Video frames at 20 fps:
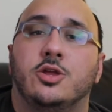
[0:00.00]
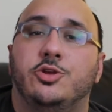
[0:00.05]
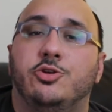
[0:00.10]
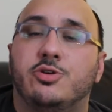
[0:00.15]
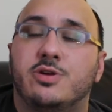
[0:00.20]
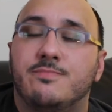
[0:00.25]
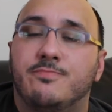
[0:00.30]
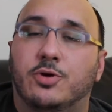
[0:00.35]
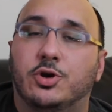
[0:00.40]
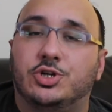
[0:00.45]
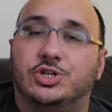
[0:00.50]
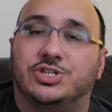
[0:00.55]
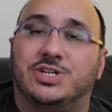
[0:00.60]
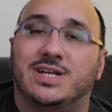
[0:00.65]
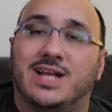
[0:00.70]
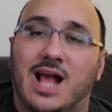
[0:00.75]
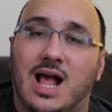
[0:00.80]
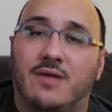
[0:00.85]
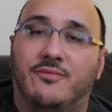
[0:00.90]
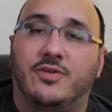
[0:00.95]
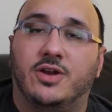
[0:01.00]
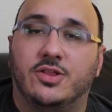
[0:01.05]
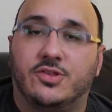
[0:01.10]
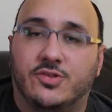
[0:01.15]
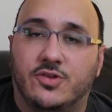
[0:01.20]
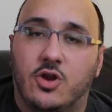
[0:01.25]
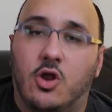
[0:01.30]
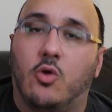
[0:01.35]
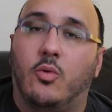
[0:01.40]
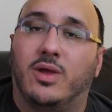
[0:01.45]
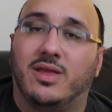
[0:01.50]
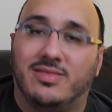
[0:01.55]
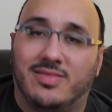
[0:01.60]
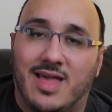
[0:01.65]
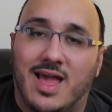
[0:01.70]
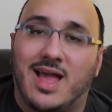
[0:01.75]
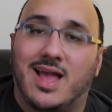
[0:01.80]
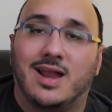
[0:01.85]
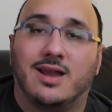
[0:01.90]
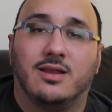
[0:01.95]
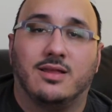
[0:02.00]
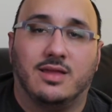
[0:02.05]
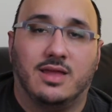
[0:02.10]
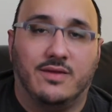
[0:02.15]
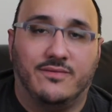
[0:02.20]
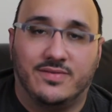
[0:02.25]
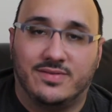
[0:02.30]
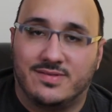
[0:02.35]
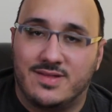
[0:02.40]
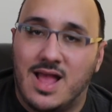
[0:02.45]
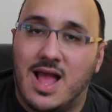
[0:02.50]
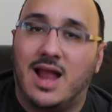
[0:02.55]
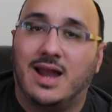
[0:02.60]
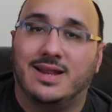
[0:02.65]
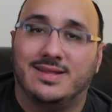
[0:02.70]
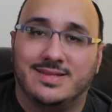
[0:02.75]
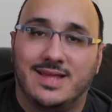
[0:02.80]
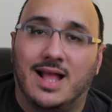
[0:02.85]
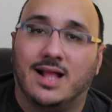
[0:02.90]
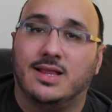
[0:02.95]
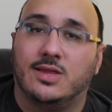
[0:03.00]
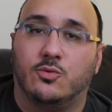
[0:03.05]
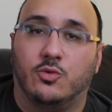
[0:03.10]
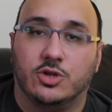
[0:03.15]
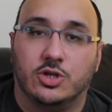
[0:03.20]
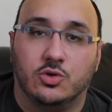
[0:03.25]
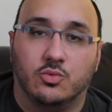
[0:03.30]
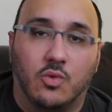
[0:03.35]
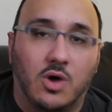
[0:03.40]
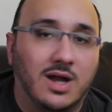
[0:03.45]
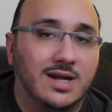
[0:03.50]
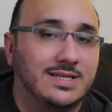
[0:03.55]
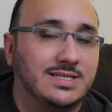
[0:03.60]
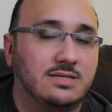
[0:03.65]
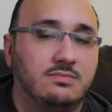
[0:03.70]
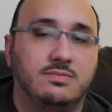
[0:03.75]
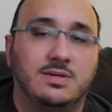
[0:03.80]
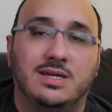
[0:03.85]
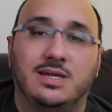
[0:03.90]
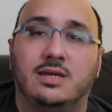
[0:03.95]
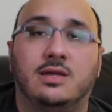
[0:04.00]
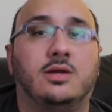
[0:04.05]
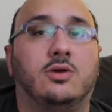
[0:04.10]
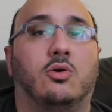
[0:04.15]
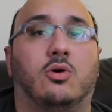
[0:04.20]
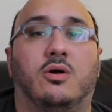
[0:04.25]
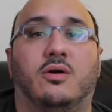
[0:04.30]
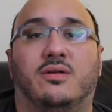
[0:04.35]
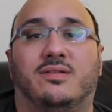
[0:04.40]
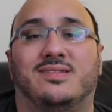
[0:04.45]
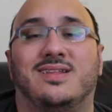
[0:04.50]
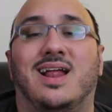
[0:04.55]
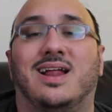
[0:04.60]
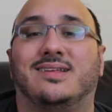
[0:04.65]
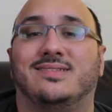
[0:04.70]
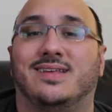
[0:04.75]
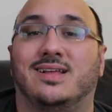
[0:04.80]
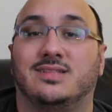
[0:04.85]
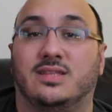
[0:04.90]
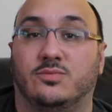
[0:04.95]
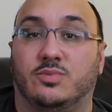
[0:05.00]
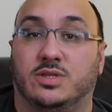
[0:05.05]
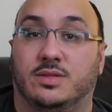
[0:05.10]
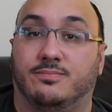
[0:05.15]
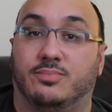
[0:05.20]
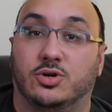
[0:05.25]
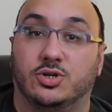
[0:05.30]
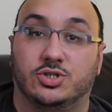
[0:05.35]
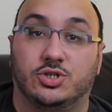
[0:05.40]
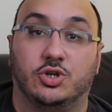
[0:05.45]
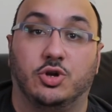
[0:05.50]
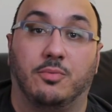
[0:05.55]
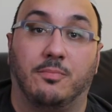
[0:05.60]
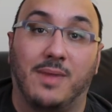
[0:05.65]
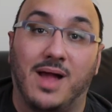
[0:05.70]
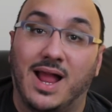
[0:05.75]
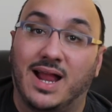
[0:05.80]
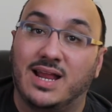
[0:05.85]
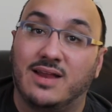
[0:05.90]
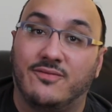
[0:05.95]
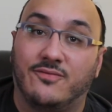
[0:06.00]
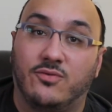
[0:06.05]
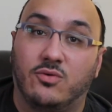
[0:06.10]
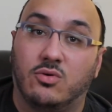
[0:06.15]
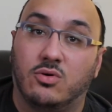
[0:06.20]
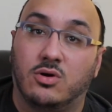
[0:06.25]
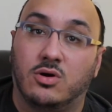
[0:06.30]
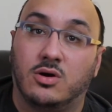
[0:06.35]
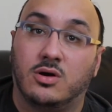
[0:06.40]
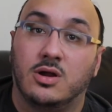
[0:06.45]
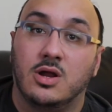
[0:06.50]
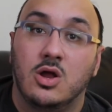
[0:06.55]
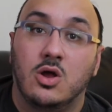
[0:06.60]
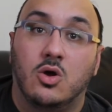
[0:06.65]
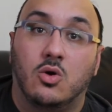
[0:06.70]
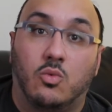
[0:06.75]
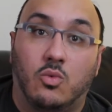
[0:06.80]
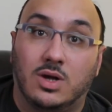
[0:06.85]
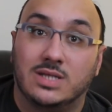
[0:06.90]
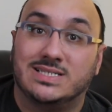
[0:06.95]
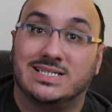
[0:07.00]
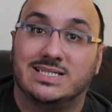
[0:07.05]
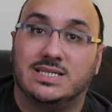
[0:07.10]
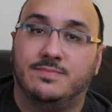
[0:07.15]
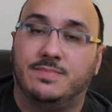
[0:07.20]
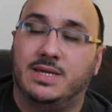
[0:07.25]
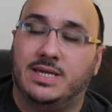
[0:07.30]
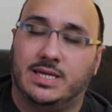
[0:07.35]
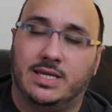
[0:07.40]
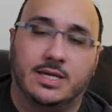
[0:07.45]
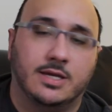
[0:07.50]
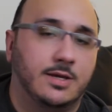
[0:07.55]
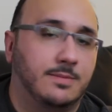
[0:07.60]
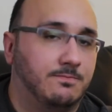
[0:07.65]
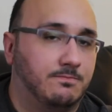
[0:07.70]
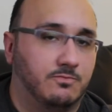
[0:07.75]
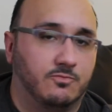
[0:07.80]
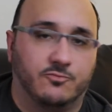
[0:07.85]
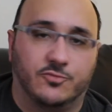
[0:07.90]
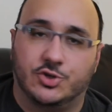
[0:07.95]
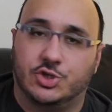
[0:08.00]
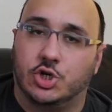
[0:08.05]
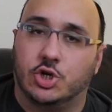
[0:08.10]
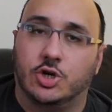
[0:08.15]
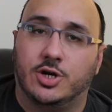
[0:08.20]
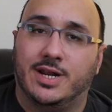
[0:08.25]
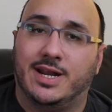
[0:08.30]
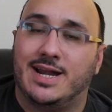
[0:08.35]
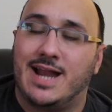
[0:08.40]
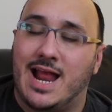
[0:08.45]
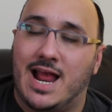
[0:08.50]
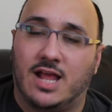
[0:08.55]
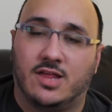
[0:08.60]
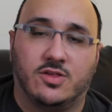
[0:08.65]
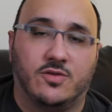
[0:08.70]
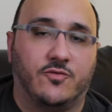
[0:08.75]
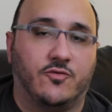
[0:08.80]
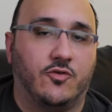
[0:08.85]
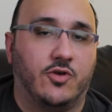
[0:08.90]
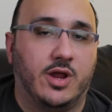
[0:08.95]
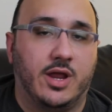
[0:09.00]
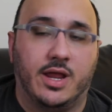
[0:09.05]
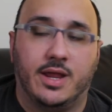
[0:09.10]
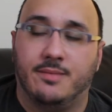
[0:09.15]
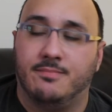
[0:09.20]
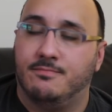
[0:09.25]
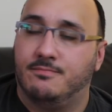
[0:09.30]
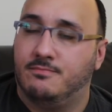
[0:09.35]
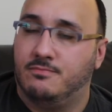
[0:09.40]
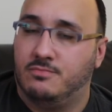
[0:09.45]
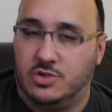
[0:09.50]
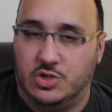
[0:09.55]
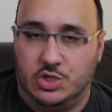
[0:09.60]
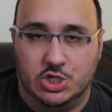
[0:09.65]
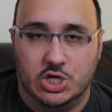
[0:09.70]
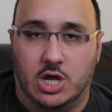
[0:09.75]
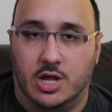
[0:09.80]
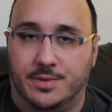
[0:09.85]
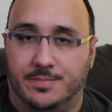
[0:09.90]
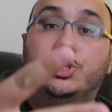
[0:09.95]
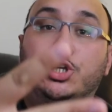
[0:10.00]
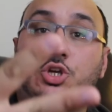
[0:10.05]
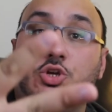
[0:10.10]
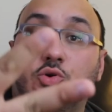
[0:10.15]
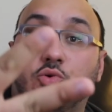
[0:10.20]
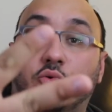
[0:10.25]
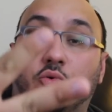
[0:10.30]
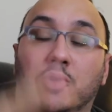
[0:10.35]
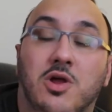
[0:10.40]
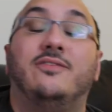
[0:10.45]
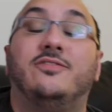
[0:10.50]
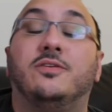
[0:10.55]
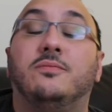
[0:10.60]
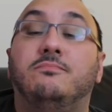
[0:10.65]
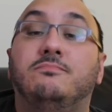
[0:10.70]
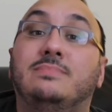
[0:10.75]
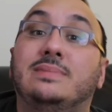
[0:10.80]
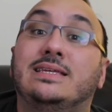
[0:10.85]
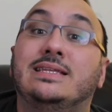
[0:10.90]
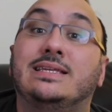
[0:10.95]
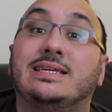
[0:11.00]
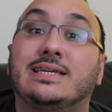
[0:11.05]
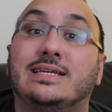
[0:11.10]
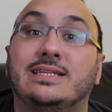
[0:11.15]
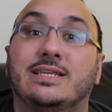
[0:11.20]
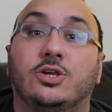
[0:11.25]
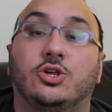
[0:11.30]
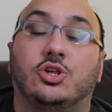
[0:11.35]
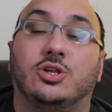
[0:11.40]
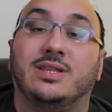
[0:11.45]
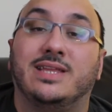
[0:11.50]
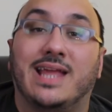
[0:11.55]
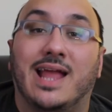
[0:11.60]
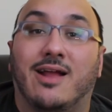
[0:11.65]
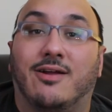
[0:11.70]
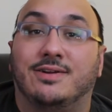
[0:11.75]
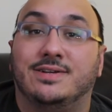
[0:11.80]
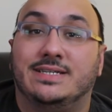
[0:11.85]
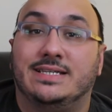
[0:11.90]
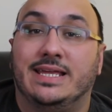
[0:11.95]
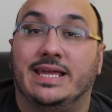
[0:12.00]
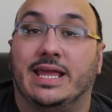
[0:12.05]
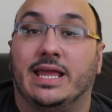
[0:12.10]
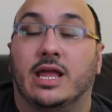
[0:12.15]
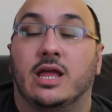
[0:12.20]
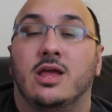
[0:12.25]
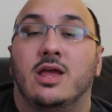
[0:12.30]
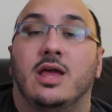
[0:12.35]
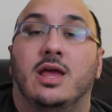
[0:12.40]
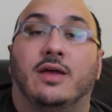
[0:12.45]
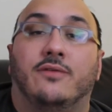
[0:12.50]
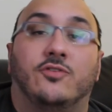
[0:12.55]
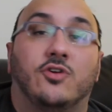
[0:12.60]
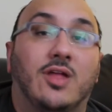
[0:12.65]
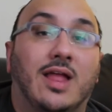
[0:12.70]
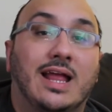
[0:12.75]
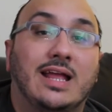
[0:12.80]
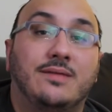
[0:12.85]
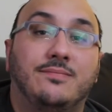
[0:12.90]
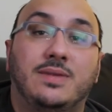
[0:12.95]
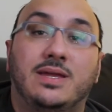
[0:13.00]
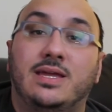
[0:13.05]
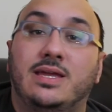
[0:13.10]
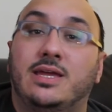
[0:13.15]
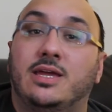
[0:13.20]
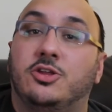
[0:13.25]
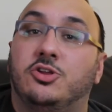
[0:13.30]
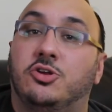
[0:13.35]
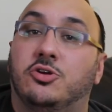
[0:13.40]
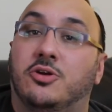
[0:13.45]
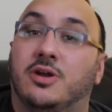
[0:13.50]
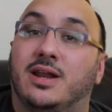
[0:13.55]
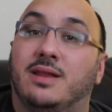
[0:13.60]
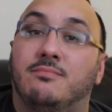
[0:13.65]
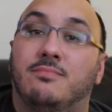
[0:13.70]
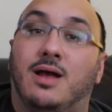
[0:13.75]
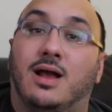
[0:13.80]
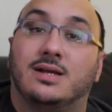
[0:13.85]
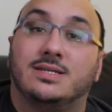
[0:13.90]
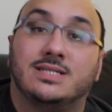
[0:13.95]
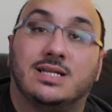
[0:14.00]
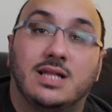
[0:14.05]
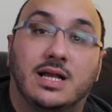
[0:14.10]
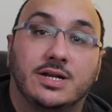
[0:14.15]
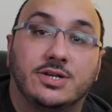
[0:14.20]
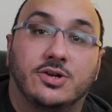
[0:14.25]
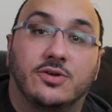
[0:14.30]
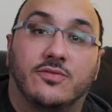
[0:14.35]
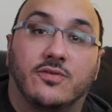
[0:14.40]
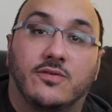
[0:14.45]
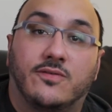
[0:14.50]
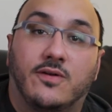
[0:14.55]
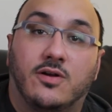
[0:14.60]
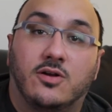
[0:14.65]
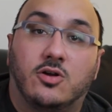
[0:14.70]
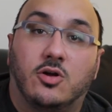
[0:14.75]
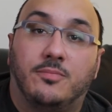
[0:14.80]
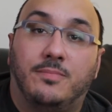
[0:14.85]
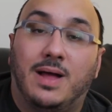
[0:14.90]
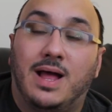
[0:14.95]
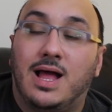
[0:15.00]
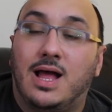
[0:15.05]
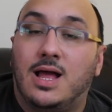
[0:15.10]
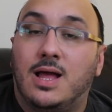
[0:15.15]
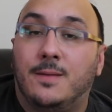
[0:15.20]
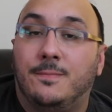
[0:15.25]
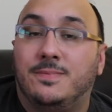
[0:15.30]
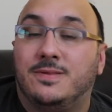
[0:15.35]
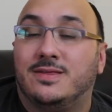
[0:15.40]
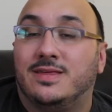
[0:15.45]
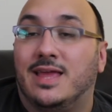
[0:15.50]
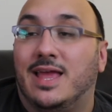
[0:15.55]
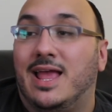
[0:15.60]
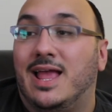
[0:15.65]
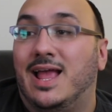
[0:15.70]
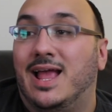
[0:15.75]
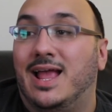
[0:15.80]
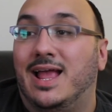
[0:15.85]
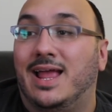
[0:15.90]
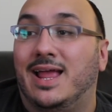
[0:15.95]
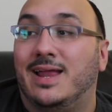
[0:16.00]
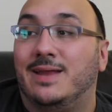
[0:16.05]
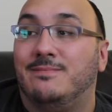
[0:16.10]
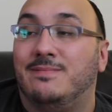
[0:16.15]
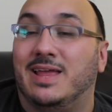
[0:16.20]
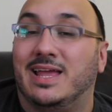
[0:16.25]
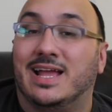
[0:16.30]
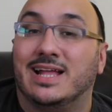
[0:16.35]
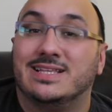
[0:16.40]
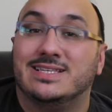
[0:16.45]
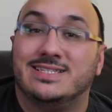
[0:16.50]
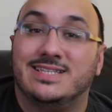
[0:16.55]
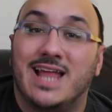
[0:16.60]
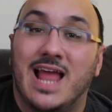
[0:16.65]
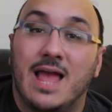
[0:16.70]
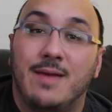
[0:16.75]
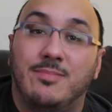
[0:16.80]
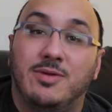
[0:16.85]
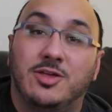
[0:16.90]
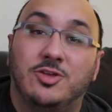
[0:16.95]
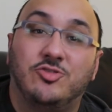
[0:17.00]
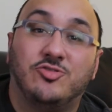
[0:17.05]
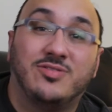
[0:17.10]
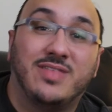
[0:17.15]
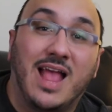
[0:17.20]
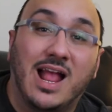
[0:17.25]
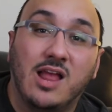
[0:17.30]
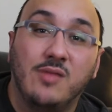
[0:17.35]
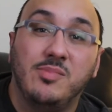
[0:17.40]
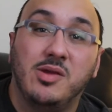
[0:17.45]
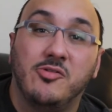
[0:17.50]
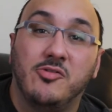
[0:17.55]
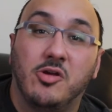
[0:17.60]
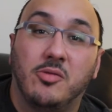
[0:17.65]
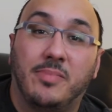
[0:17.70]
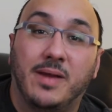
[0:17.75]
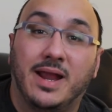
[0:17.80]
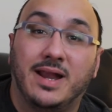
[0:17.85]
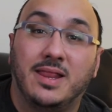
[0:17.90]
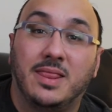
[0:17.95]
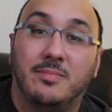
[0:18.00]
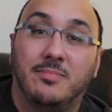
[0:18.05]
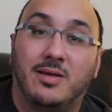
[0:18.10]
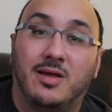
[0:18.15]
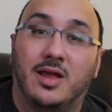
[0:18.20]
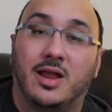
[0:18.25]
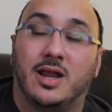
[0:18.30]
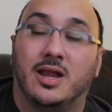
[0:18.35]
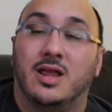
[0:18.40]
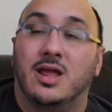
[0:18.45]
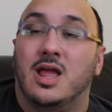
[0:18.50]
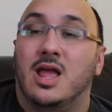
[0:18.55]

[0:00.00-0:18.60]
You can purchase in confidence knowing that if it's not exactly what you want it to be, or it's not exactly what the person you're buying it for wants it to be, return it, hassle-free, done. Two, there's a mint condition guarantee. If you're like me and you're an inbox collector for Funko Pops and it gets damaged, that can be a real pain in the butt.